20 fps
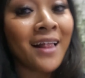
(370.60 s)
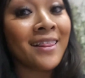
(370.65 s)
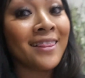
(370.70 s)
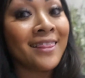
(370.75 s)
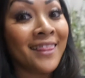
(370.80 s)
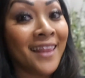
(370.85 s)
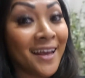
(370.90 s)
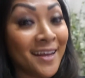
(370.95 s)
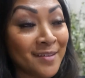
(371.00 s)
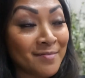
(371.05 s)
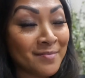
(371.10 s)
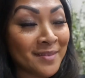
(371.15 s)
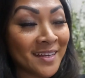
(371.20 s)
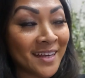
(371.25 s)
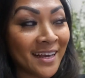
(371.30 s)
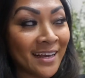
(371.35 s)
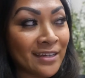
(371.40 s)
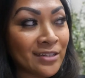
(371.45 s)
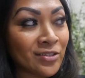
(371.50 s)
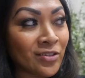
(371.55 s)
light up the
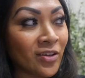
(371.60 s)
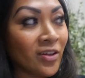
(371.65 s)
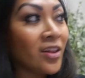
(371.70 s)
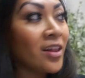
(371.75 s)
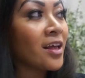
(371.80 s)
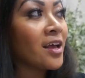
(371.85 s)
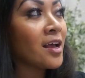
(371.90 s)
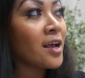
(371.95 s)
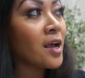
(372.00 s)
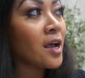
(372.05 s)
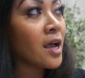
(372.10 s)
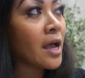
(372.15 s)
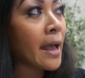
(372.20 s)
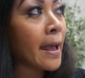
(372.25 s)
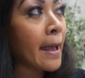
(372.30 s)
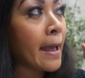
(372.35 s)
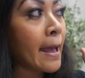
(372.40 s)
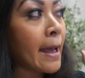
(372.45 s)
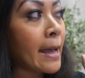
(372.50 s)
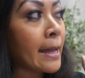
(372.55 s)
candle,
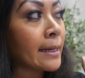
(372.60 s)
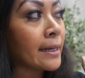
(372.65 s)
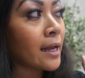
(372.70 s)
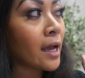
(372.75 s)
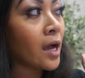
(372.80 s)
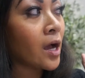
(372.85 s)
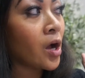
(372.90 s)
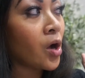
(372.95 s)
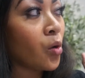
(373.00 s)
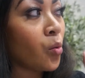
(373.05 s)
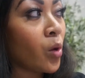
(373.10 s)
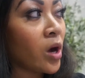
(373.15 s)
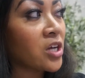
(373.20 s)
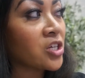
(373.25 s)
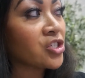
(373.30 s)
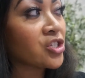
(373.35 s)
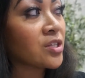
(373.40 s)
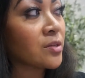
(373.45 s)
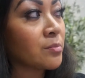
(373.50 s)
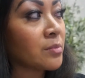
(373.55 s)
and
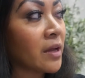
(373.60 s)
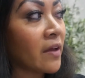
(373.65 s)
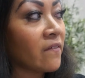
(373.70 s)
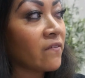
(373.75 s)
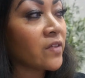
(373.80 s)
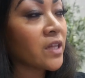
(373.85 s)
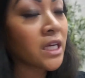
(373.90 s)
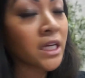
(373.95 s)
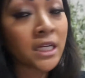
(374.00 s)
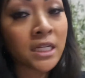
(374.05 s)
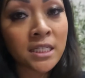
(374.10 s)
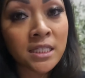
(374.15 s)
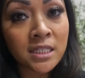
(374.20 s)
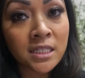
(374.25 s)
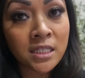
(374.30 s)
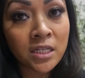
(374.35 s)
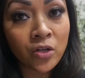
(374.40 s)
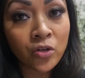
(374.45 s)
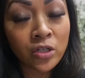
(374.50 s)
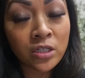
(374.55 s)
watch some Netflix,
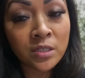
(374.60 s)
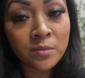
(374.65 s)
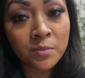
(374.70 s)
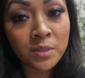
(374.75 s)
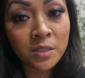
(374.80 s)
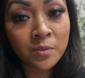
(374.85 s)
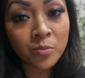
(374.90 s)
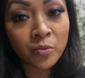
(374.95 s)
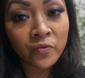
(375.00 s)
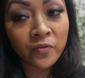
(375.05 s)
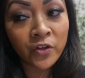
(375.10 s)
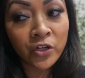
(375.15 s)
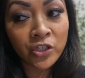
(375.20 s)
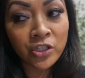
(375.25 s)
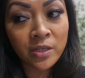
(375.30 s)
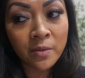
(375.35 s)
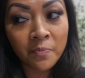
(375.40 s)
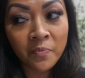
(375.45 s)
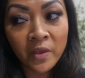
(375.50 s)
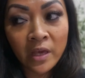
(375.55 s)
Christmas movie or
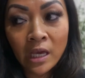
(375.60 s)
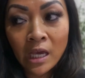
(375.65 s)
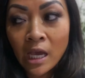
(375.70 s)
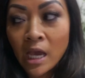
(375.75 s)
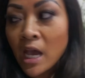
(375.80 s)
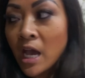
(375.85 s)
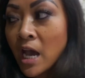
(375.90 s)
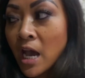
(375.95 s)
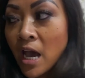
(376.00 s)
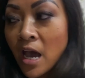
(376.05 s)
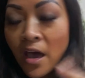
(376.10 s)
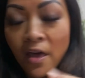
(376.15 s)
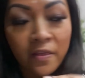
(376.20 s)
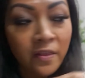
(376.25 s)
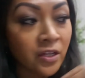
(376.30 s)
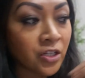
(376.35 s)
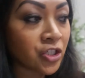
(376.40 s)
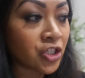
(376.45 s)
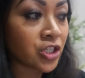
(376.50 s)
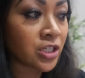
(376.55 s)
something, and
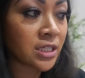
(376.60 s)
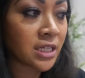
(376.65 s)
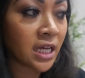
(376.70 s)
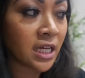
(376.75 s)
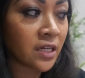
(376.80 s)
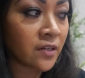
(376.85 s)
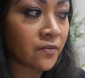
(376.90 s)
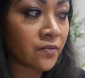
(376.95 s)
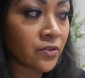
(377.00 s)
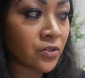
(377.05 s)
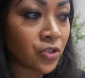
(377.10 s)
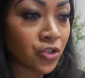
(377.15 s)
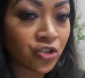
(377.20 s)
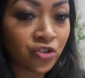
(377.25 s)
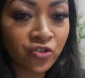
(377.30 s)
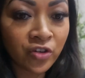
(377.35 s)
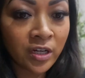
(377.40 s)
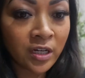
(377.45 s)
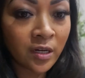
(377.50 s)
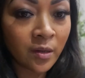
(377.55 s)
then just kind of
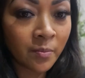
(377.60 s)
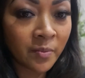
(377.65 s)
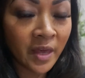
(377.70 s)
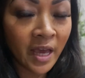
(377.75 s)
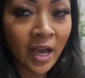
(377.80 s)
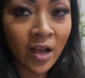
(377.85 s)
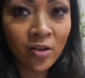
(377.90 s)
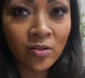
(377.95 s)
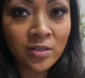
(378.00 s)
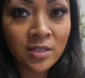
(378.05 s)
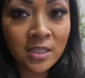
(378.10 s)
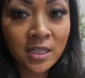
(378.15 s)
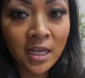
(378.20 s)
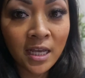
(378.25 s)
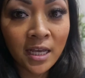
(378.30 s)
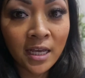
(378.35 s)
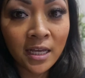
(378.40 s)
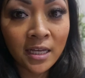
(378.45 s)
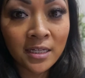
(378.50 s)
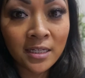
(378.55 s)
straighten up the house
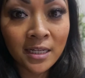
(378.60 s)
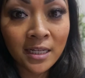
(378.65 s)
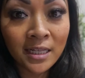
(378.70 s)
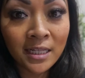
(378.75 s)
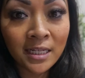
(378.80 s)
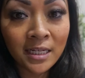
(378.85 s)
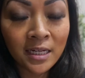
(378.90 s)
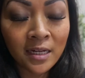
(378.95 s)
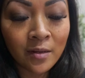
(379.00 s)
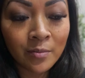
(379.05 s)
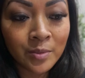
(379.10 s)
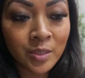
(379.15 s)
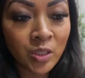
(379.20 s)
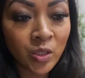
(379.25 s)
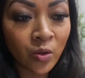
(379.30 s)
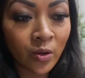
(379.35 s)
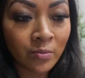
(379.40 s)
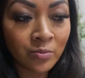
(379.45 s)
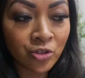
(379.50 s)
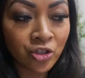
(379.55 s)
and clean it up.
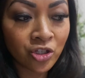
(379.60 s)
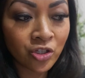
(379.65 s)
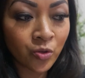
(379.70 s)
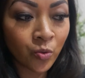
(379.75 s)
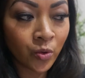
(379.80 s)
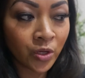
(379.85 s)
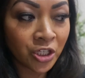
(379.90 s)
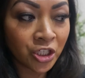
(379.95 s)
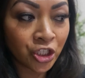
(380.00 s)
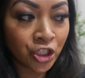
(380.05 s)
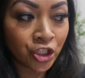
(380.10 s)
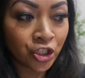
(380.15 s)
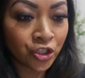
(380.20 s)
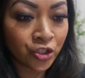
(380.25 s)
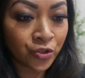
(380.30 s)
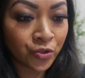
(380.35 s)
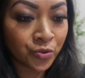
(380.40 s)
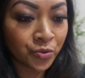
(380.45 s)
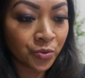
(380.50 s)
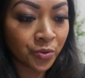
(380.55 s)
So I'm just going
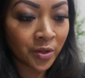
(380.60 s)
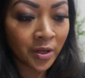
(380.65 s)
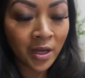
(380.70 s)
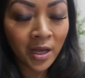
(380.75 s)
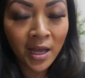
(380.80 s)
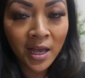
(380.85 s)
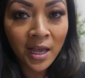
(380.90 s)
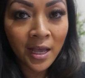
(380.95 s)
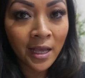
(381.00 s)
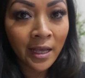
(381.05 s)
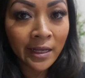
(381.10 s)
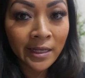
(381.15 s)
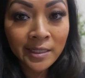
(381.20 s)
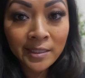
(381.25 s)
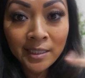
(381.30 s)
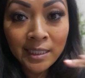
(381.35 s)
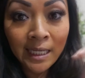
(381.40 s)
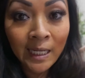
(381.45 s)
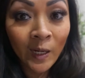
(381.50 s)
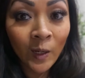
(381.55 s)
to,
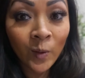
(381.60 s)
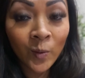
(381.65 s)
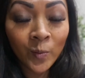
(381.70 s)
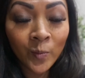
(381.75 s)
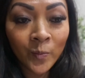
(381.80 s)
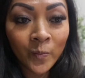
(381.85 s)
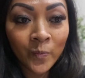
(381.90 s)
you know,